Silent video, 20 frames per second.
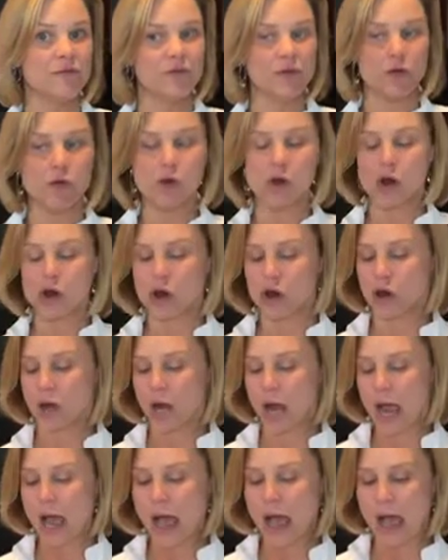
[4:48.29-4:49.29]

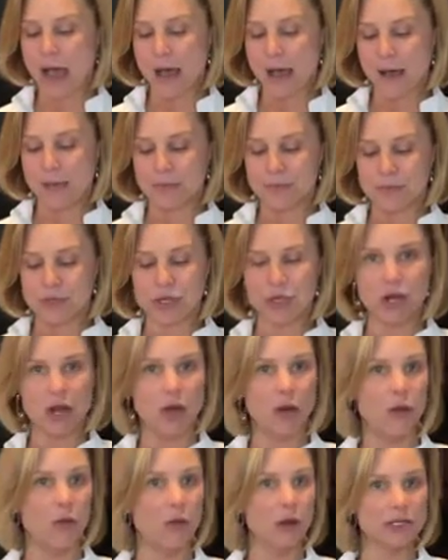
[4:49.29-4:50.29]
for,
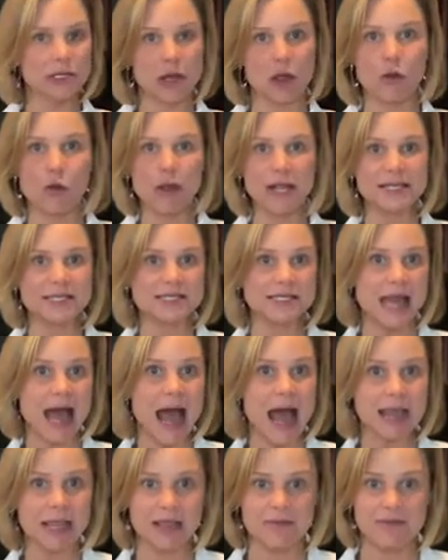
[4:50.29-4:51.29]
a quick
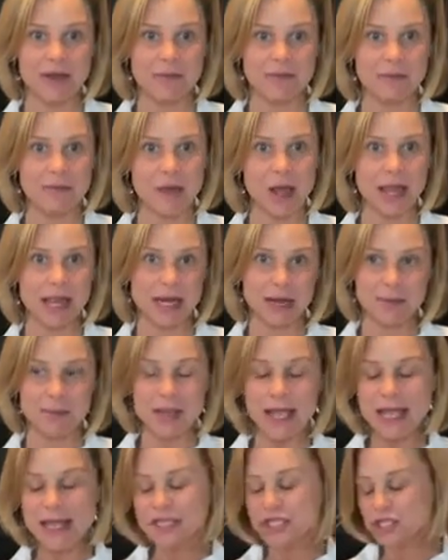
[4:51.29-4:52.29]
snack if I'm in a
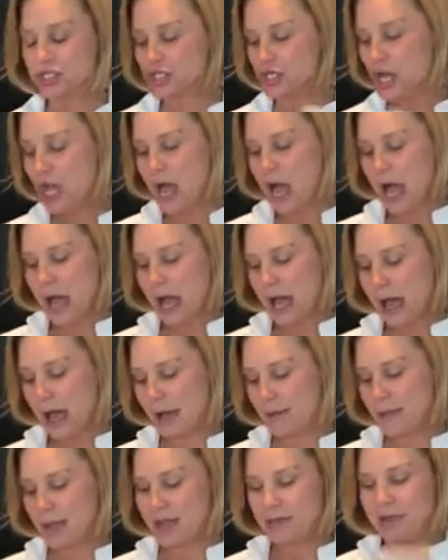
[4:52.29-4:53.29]
pinch.
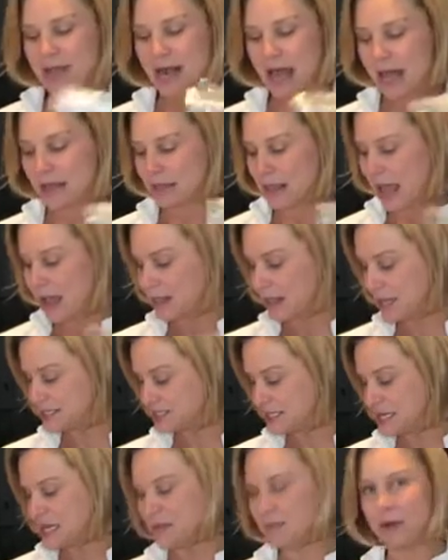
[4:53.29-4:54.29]
And then I
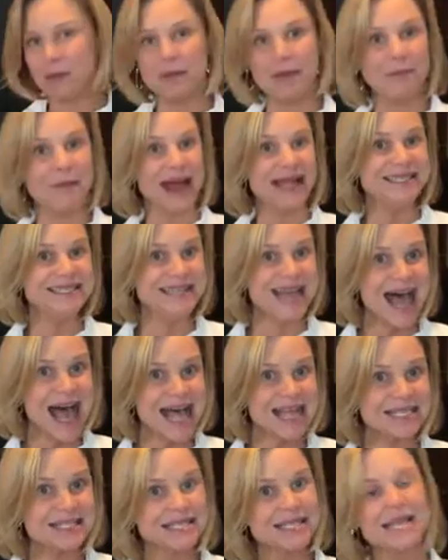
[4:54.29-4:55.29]
like to keep them in my
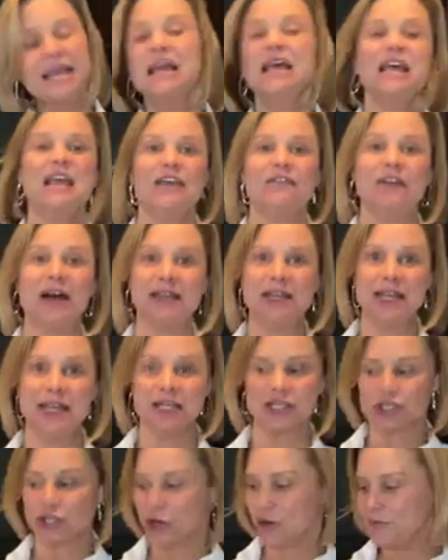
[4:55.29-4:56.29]
desk if I
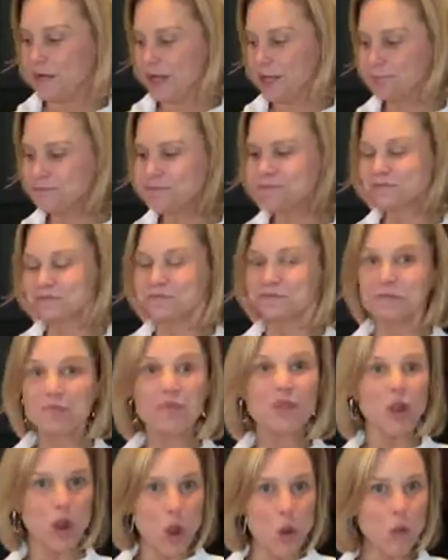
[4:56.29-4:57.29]
need a serving.
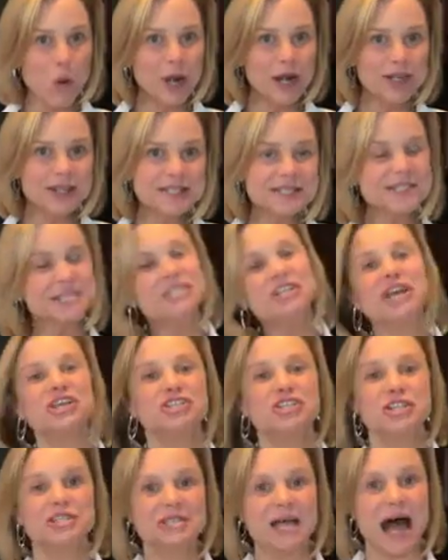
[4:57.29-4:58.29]
one of the
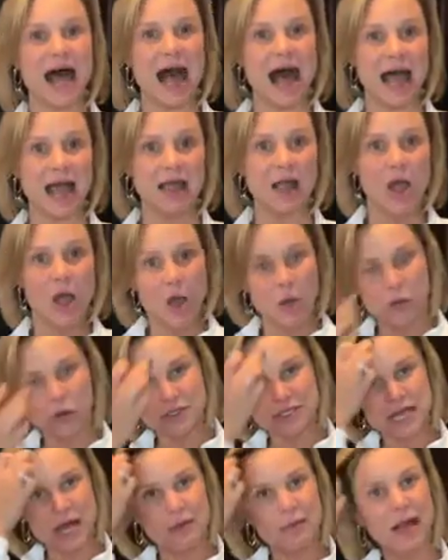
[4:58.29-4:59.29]
suggestions I
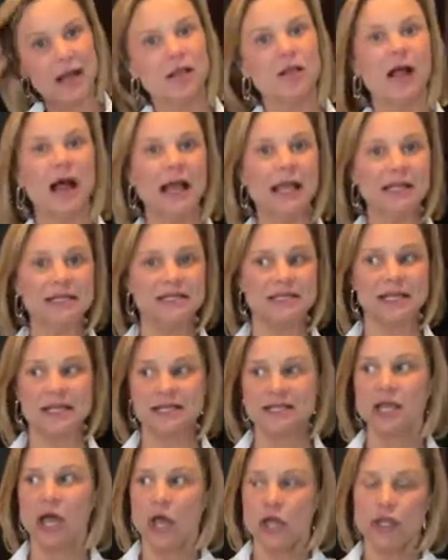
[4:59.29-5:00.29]
will tell my clients
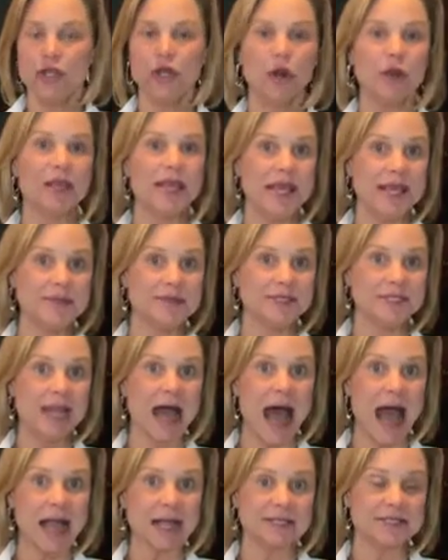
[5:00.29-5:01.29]
is, keep
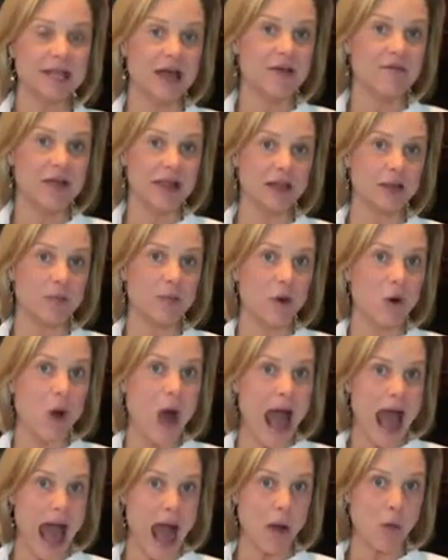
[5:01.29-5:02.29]
snacks
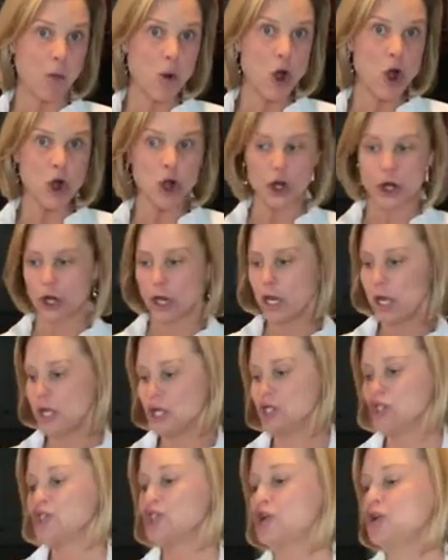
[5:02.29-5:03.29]
available at work.
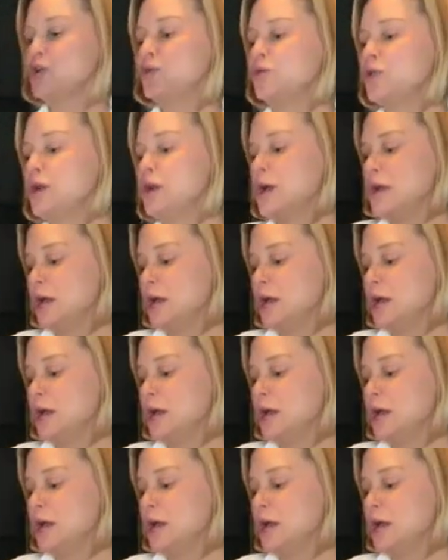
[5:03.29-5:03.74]
So